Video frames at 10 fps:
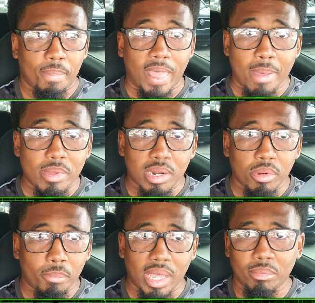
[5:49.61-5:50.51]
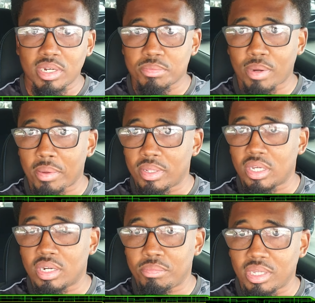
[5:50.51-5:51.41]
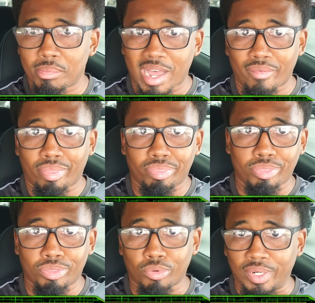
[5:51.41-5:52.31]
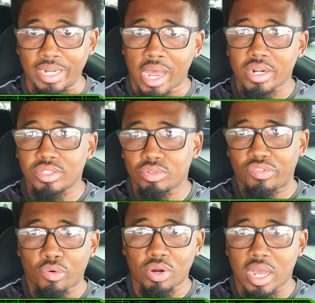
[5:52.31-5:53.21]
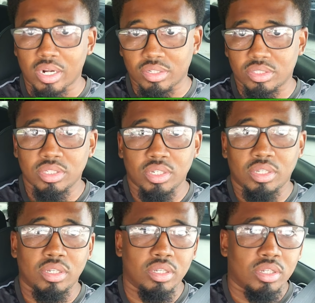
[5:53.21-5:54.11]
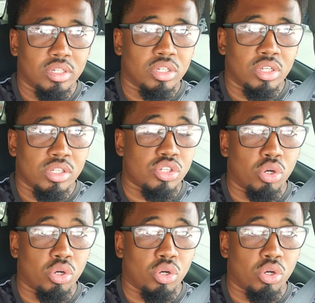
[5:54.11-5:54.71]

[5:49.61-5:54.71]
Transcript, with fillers: that minimum payment is probably going to be about $3 or $4.